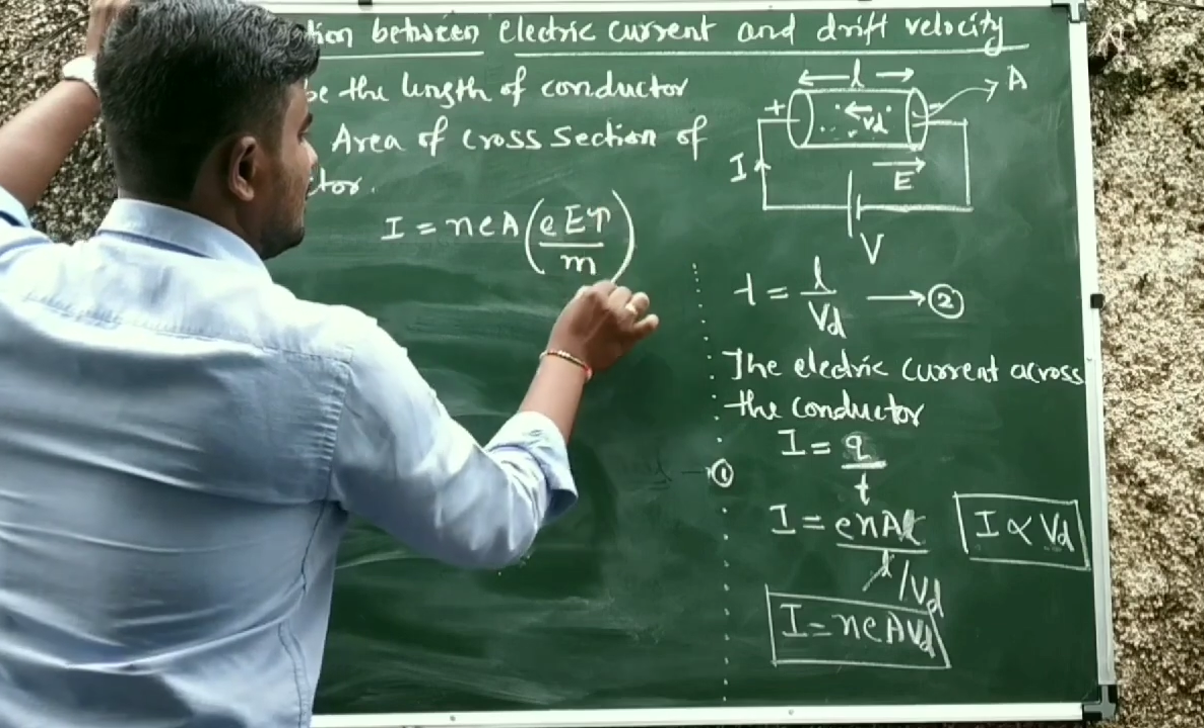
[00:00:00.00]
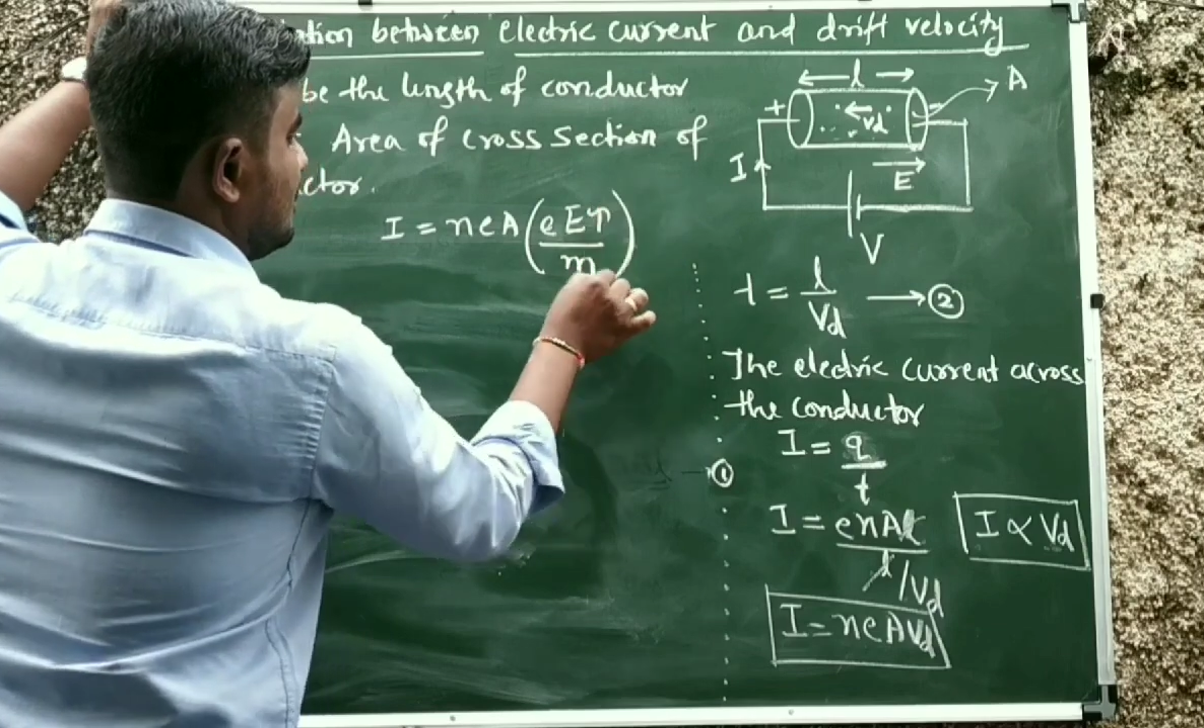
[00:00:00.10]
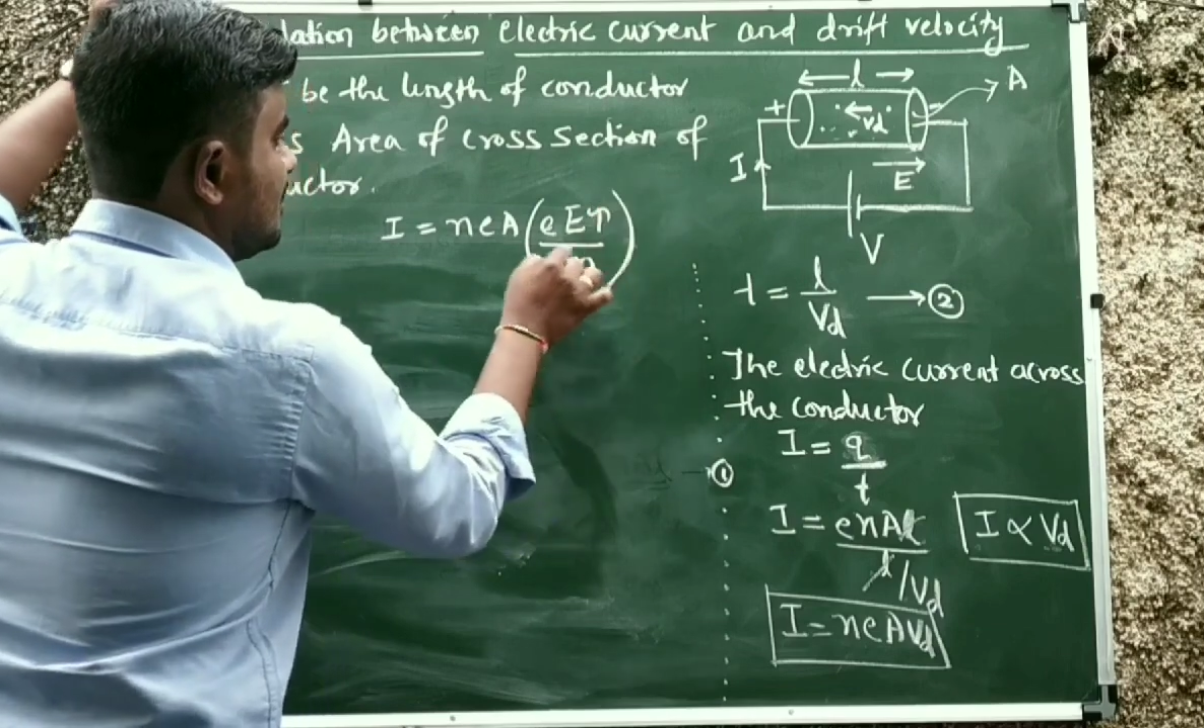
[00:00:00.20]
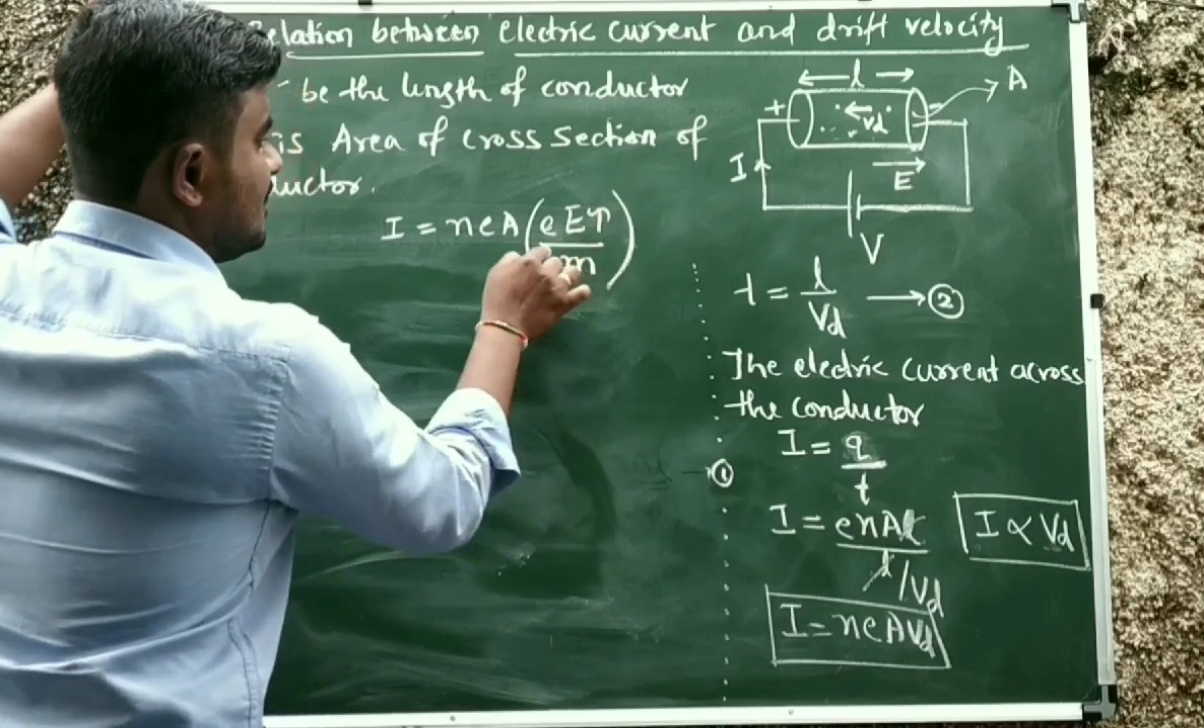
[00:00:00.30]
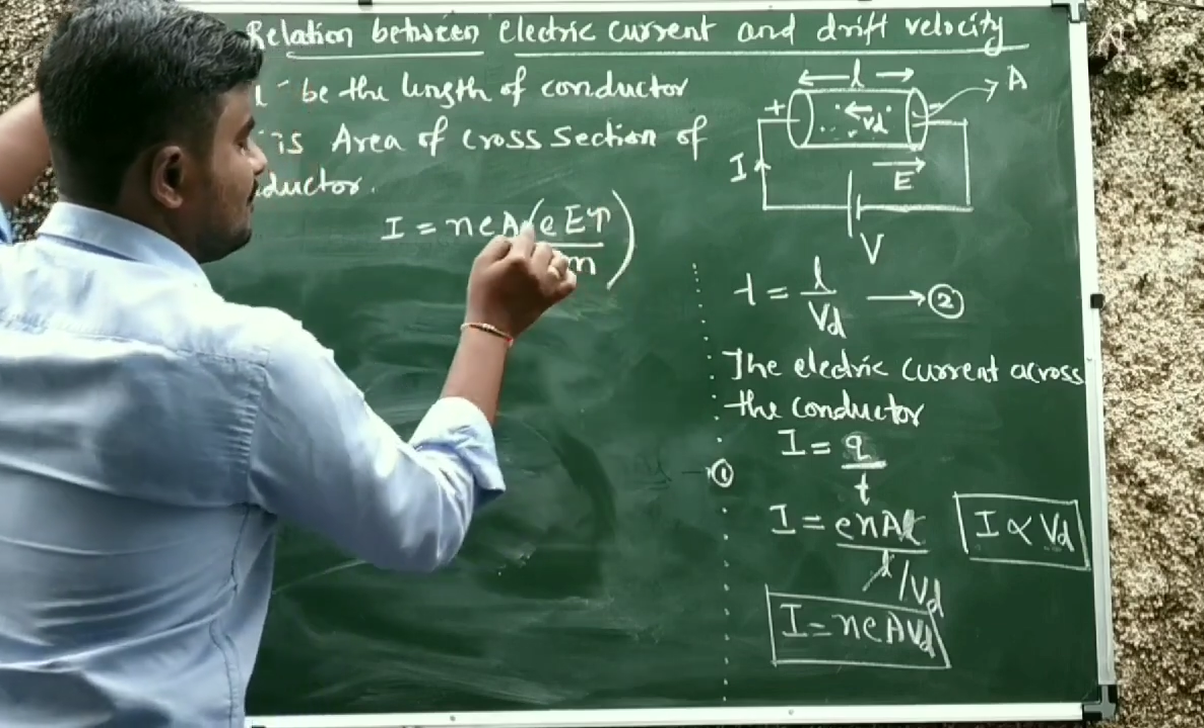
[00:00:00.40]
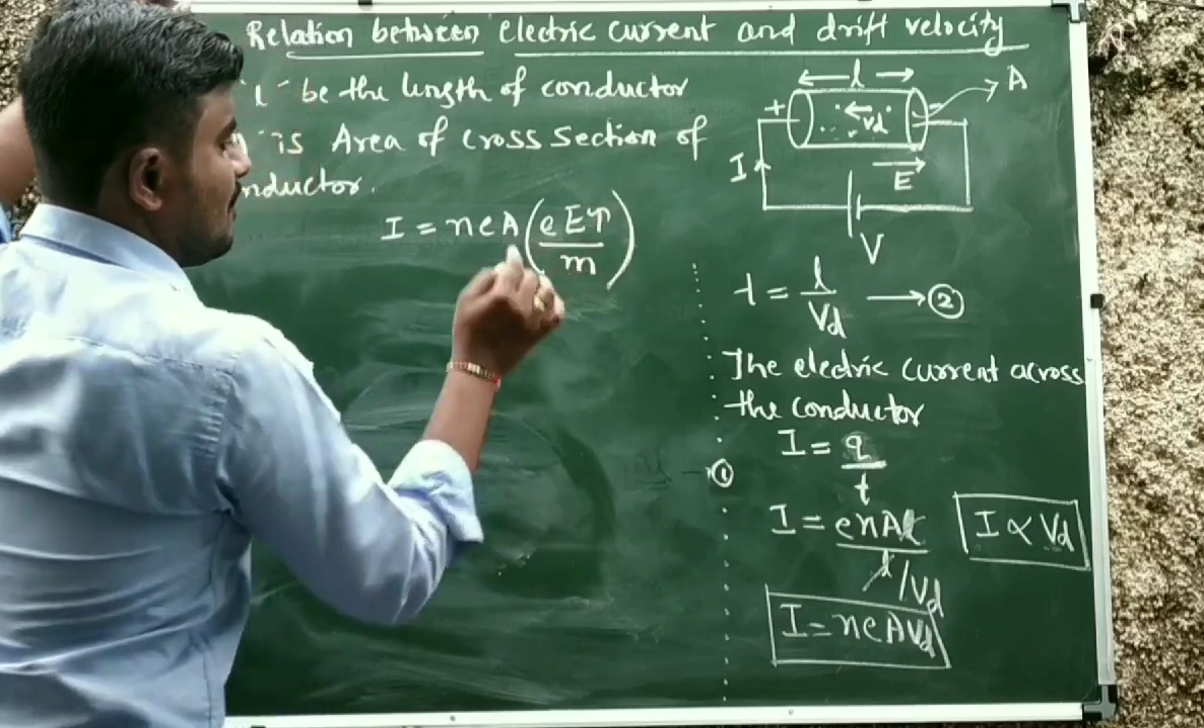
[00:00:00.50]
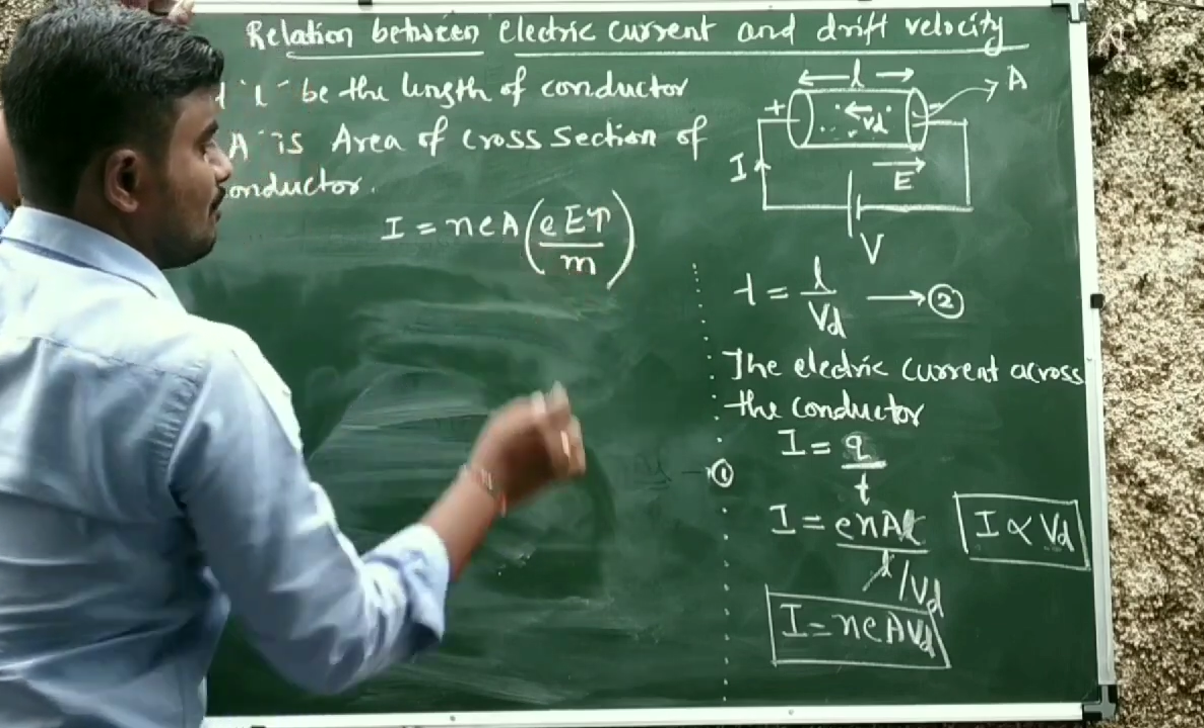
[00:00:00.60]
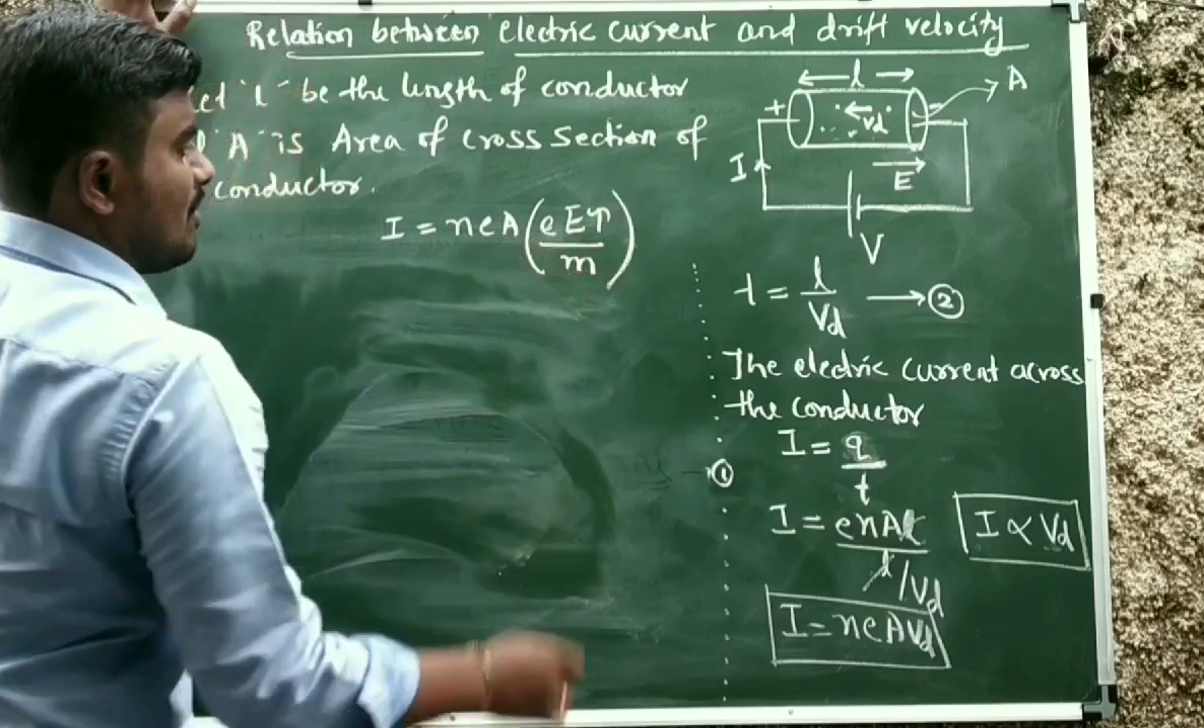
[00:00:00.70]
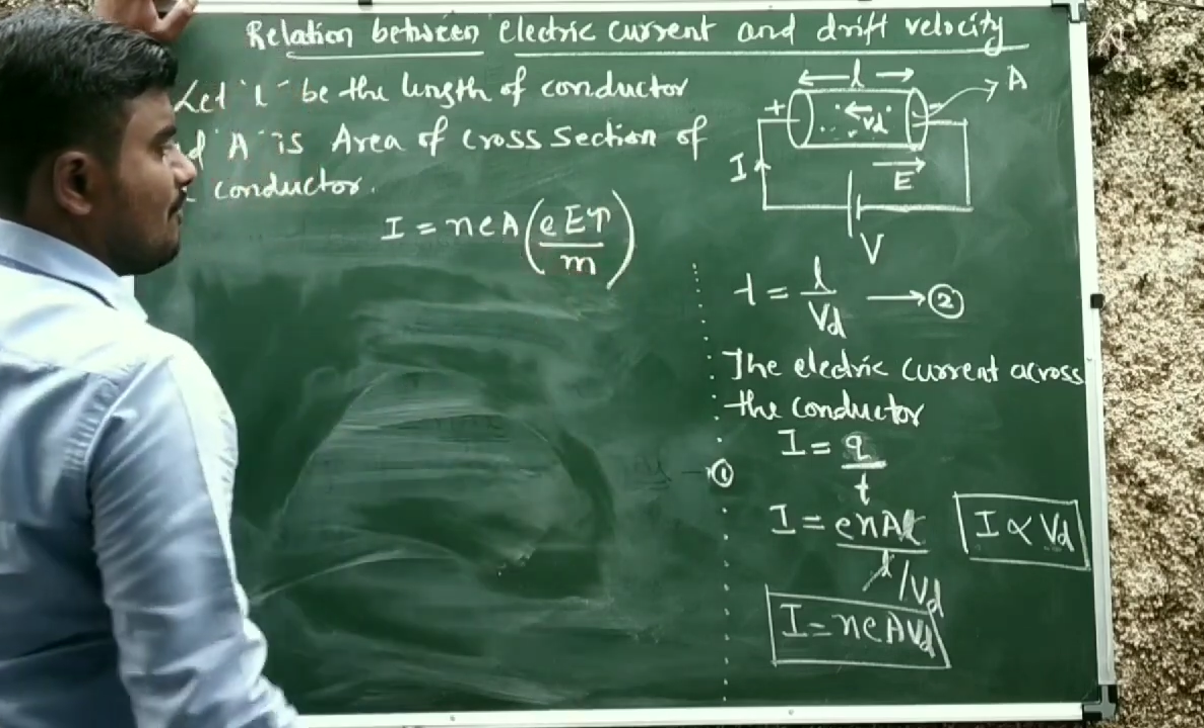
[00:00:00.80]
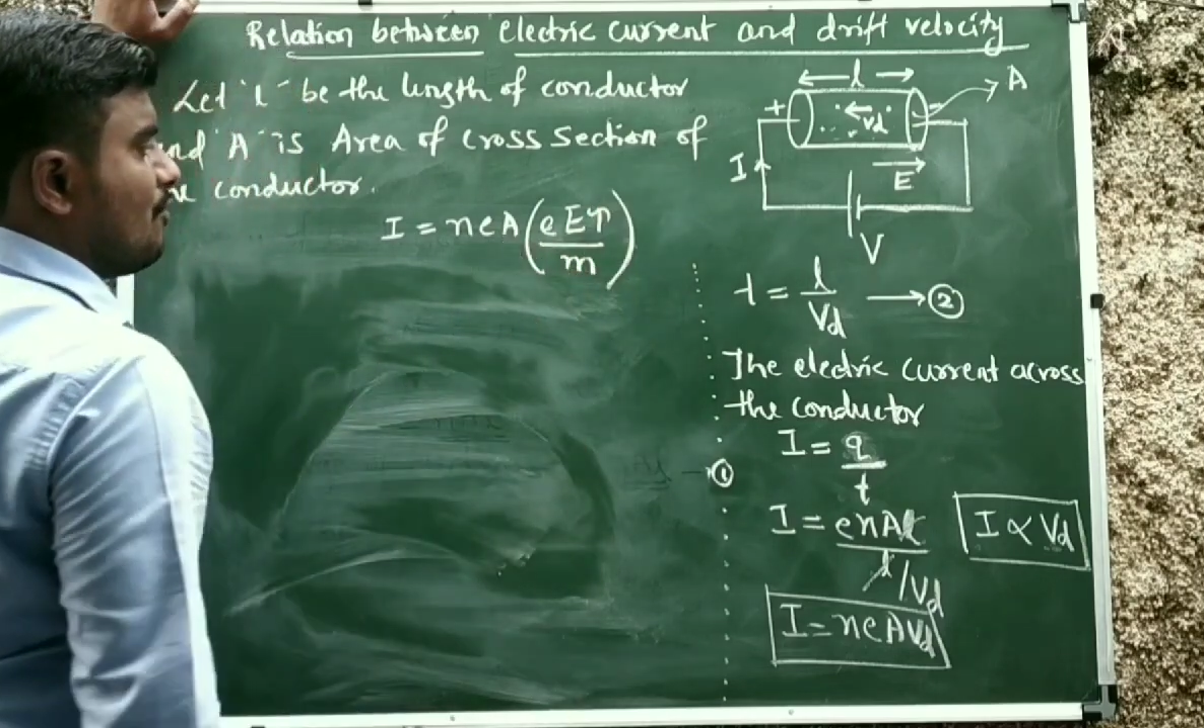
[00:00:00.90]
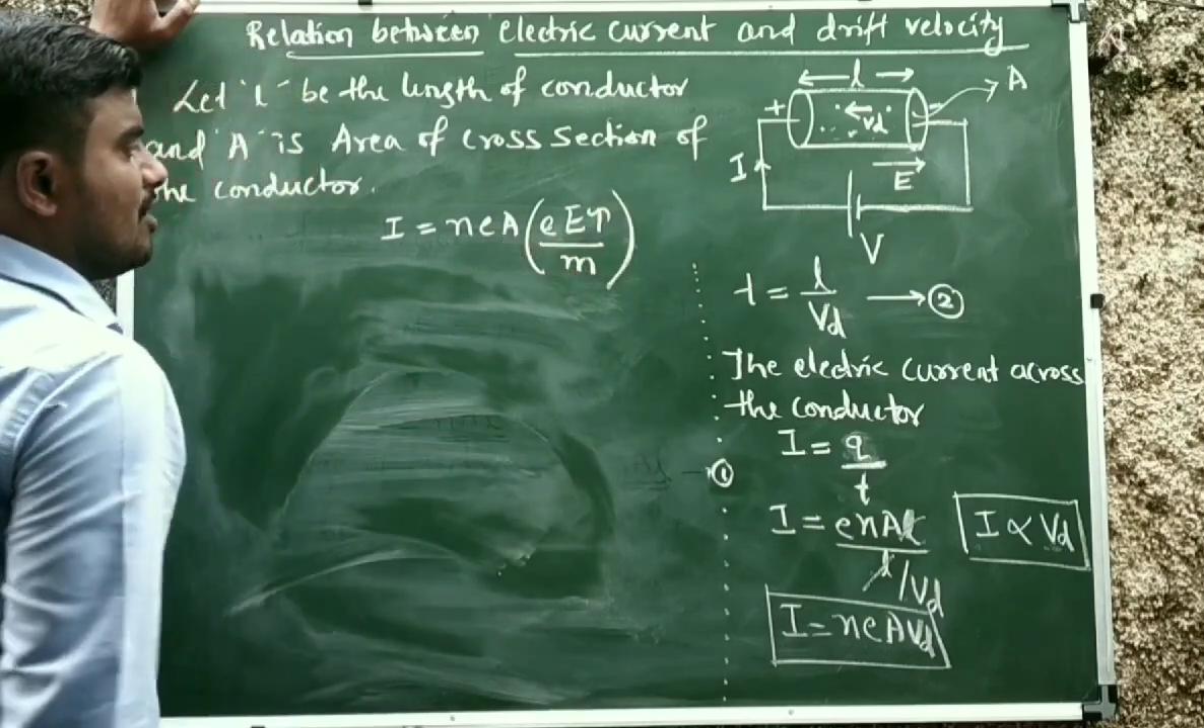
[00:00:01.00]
This is formula for